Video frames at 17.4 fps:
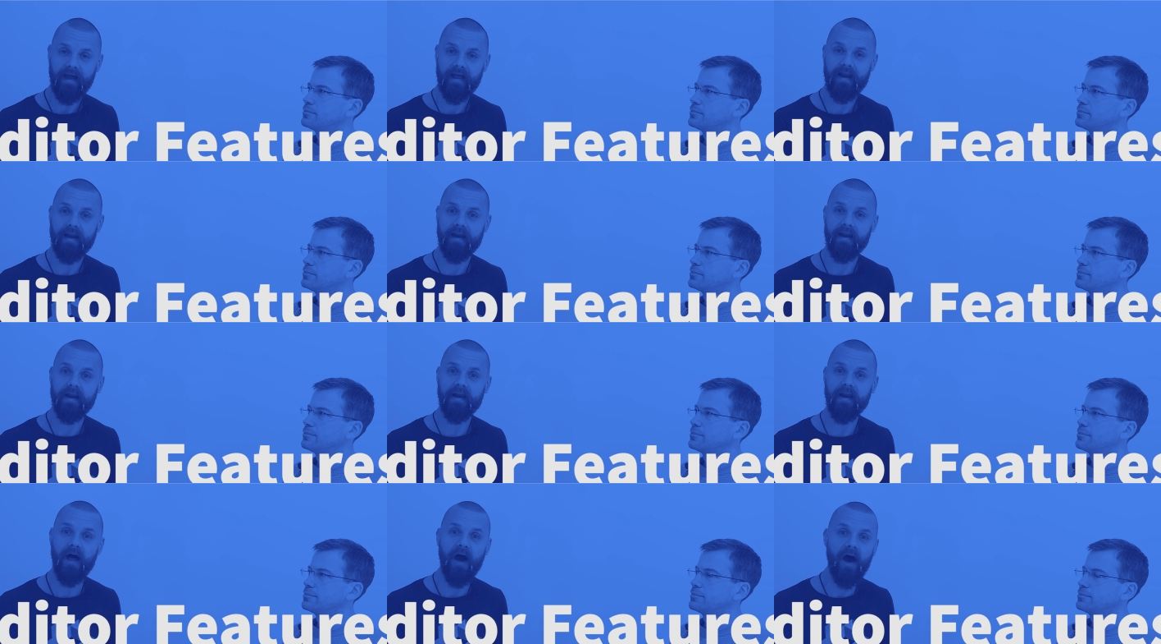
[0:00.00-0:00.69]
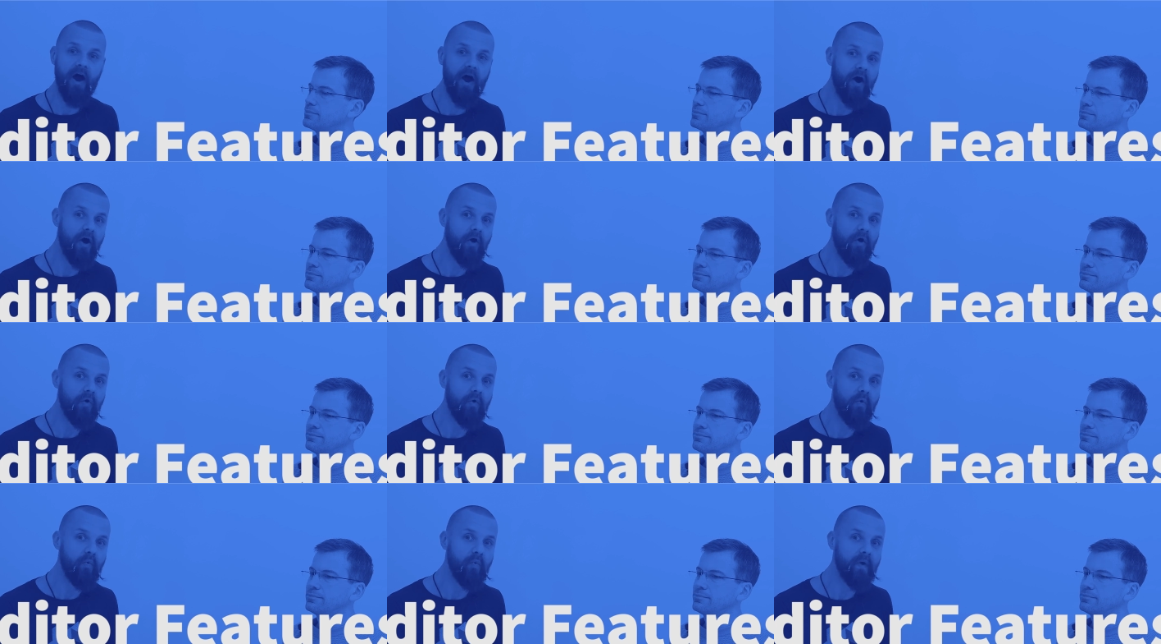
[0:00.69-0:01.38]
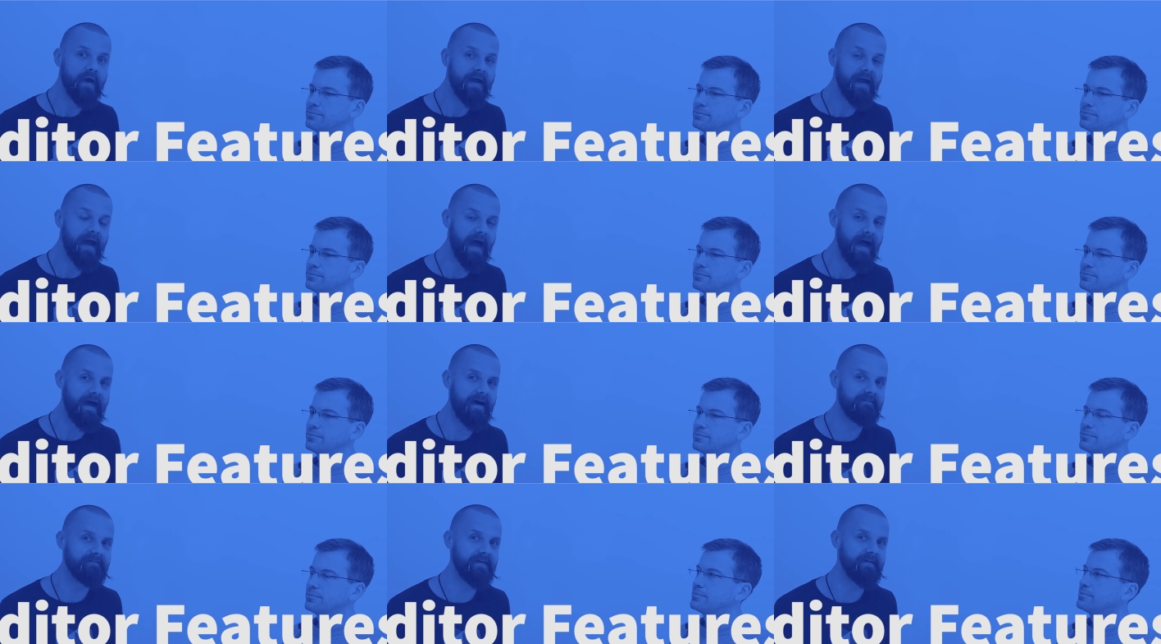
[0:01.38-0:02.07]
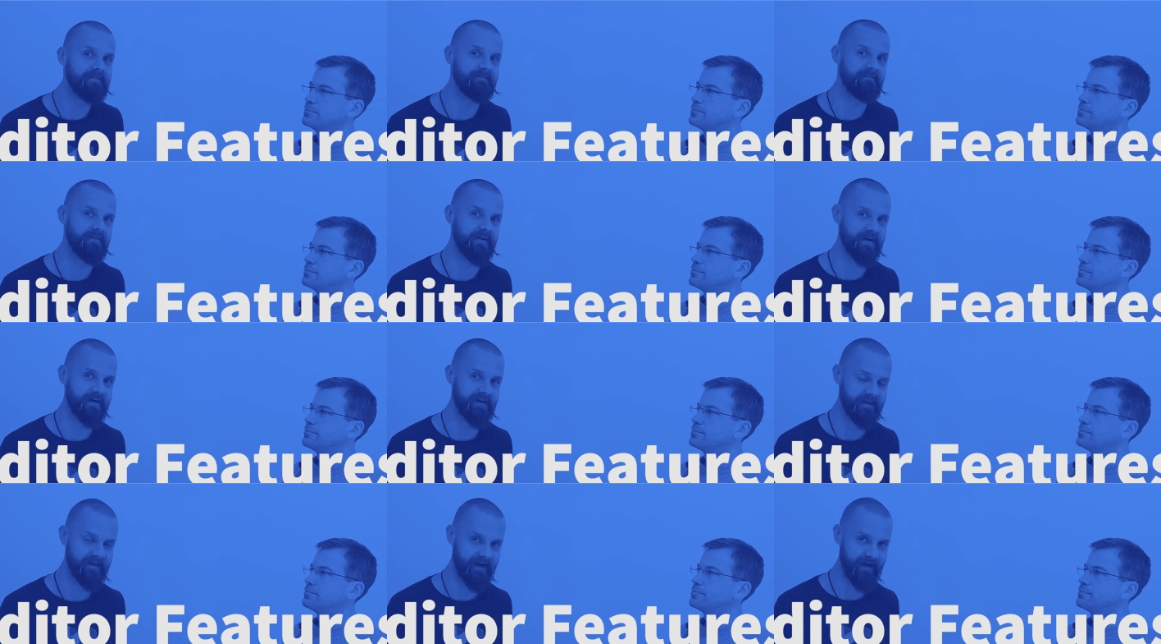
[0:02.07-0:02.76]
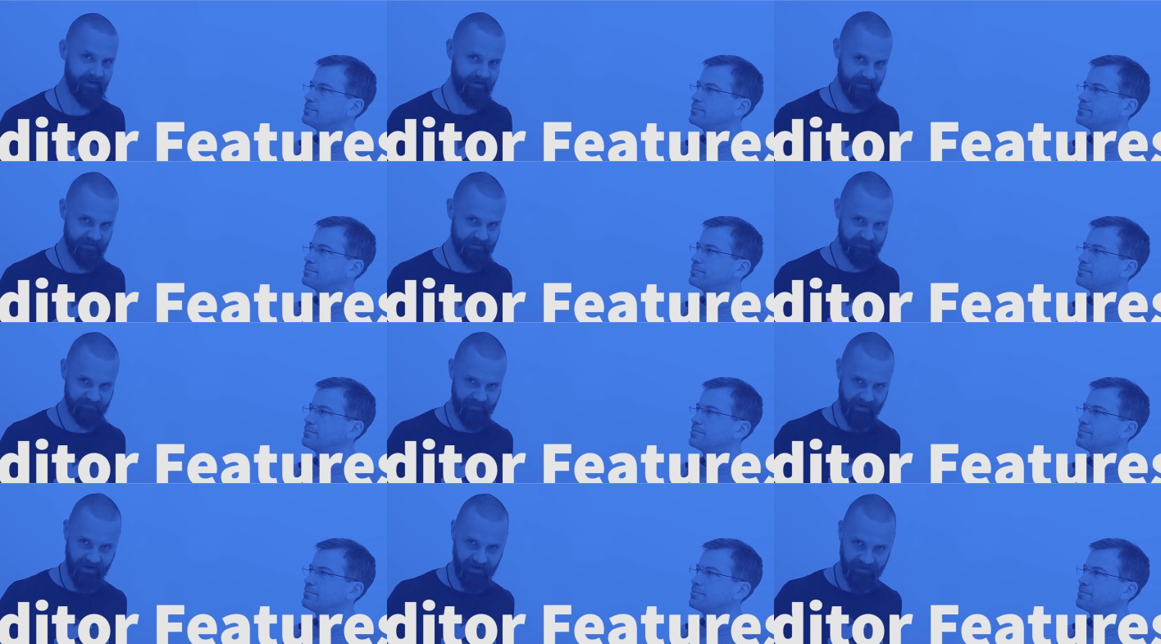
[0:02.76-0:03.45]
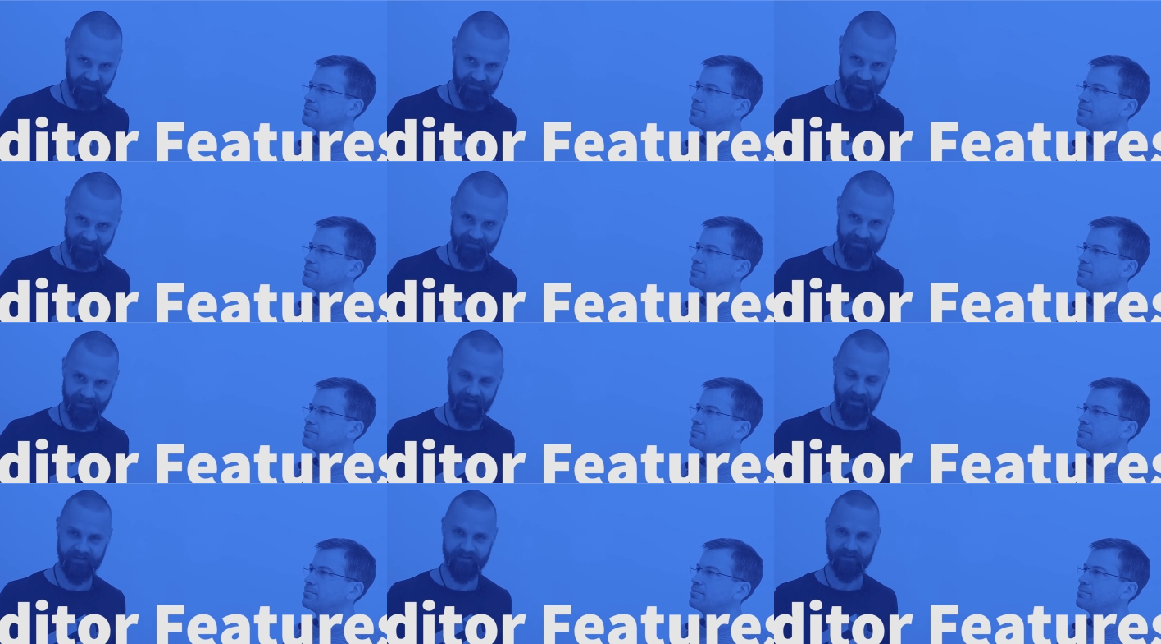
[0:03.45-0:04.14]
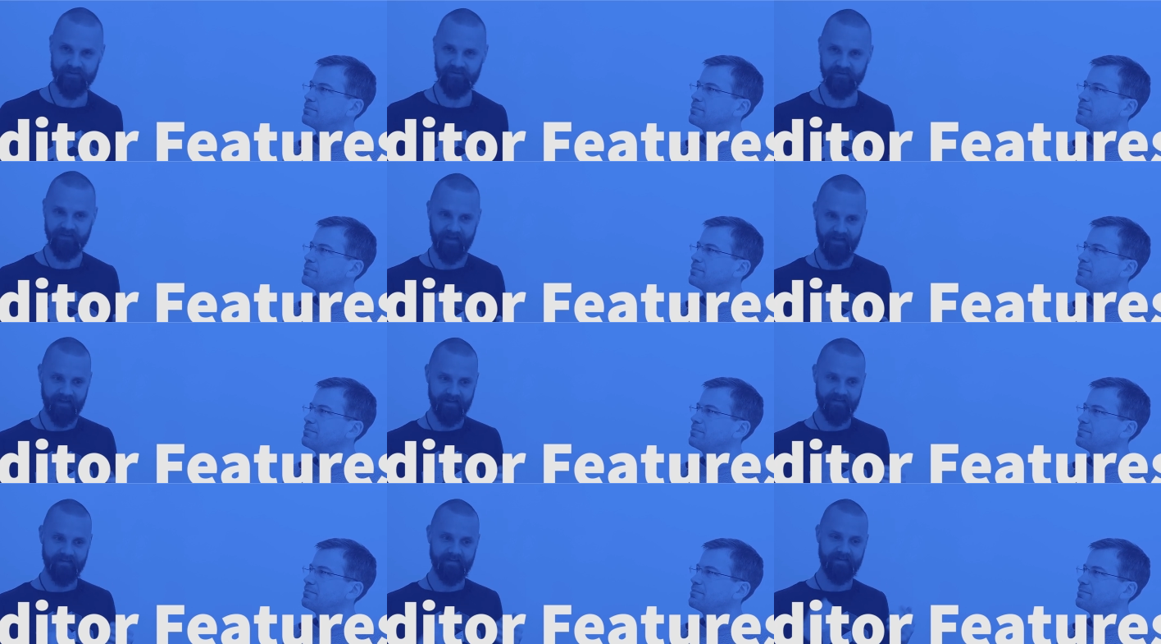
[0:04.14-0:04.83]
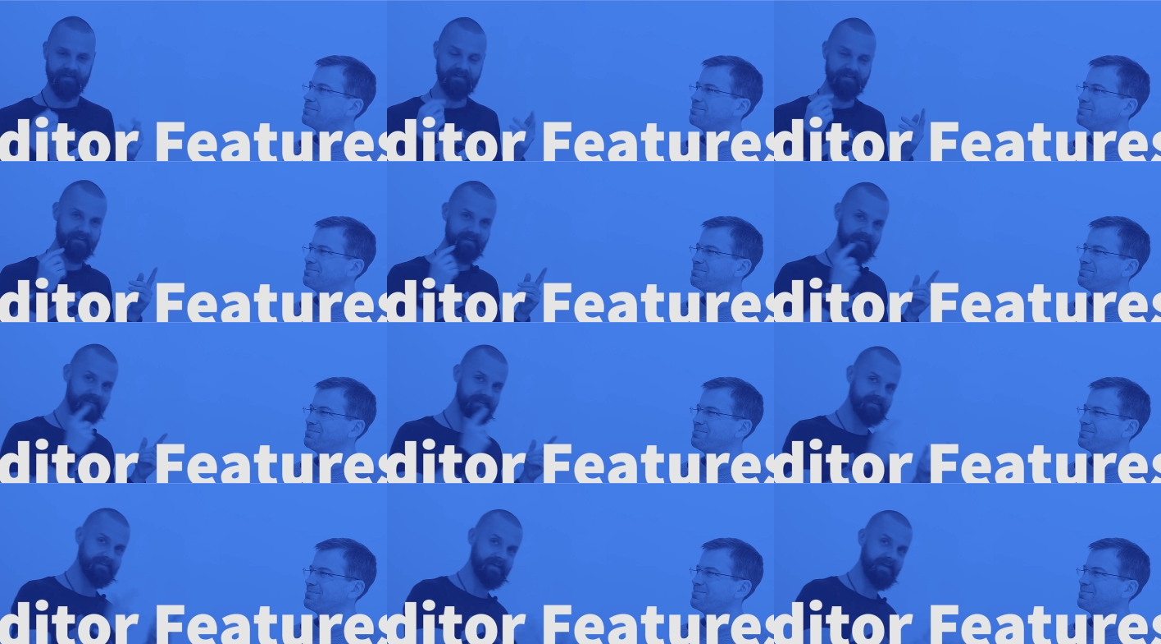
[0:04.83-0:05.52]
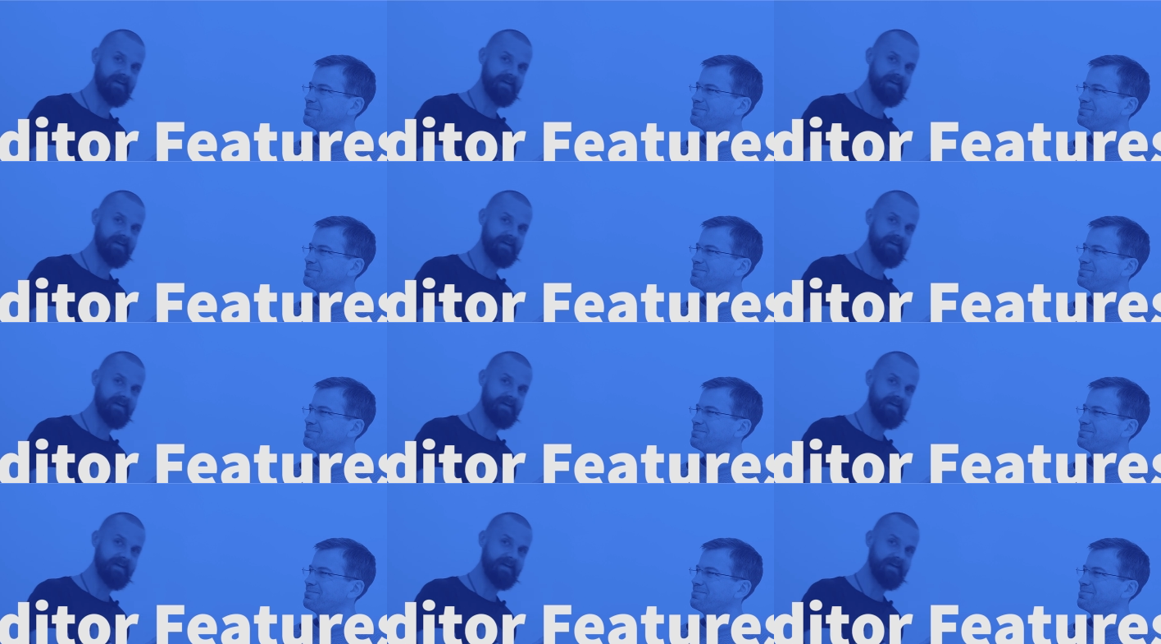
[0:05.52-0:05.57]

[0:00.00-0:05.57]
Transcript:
Speaker 1: Hello, we have a very unexpected guest today. This is